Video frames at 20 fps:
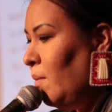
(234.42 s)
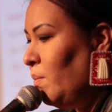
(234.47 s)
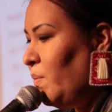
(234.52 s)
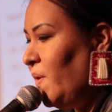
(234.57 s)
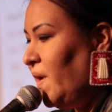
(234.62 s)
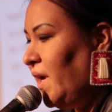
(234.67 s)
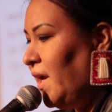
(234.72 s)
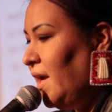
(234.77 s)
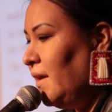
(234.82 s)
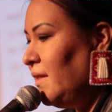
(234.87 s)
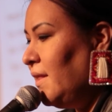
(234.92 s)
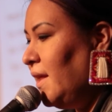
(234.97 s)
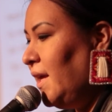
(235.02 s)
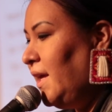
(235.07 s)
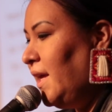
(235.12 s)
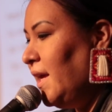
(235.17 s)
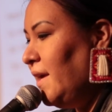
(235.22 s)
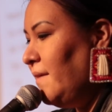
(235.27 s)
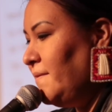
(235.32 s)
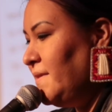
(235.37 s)
Bringing the
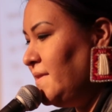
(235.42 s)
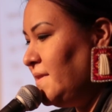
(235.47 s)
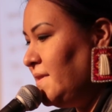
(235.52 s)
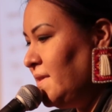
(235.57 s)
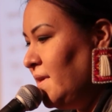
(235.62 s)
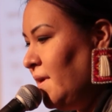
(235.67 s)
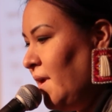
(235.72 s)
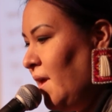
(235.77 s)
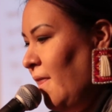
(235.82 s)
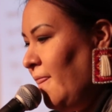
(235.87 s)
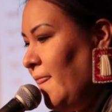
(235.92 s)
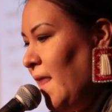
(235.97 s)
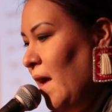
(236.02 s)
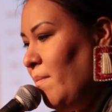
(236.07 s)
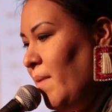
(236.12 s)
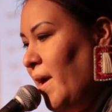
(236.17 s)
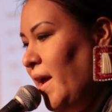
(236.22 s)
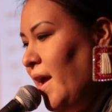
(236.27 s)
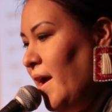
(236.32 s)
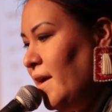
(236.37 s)
gifts that
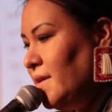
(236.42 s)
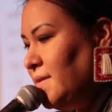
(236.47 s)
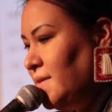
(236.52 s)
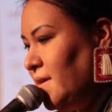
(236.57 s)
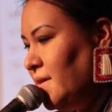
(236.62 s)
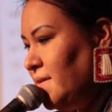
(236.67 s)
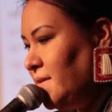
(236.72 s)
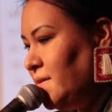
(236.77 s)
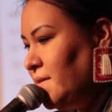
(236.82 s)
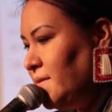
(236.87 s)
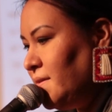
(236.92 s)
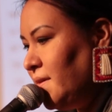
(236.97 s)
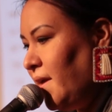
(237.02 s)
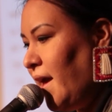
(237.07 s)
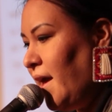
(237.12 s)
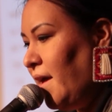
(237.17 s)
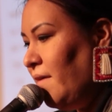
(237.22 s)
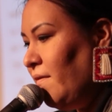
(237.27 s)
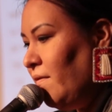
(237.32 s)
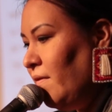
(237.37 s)
my ancestors
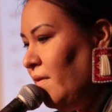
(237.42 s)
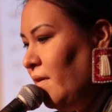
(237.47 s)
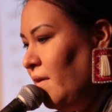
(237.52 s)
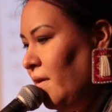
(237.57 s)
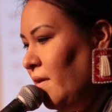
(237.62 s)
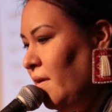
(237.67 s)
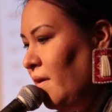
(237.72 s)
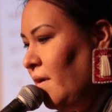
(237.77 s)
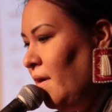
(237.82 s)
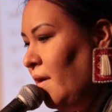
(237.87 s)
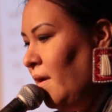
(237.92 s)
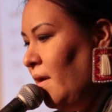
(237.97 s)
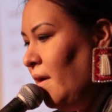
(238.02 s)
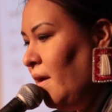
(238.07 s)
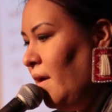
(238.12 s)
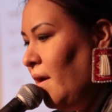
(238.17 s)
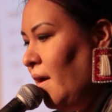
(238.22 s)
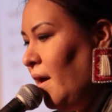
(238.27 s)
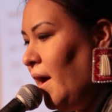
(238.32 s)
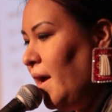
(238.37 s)
gave,
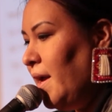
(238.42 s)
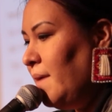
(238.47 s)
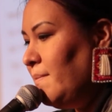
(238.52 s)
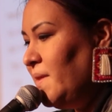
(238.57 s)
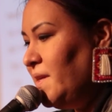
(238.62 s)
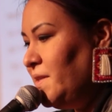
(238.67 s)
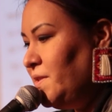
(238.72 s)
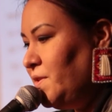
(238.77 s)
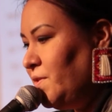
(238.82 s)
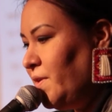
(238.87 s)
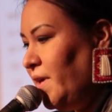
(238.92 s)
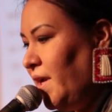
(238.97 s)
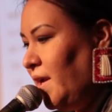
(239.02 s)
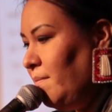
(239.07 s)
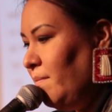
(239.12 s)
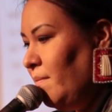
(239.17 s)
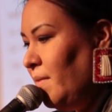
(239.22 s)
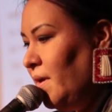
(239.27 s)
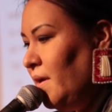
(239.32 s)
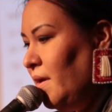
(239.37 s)
I am the
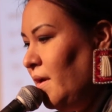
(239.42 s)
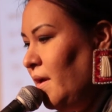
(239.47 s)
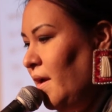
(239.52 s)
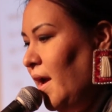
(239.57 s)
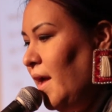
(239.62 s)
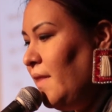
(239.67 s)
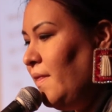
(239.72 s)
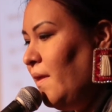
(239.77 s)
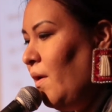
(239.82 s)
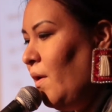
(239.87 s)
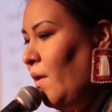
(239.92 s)
dream and the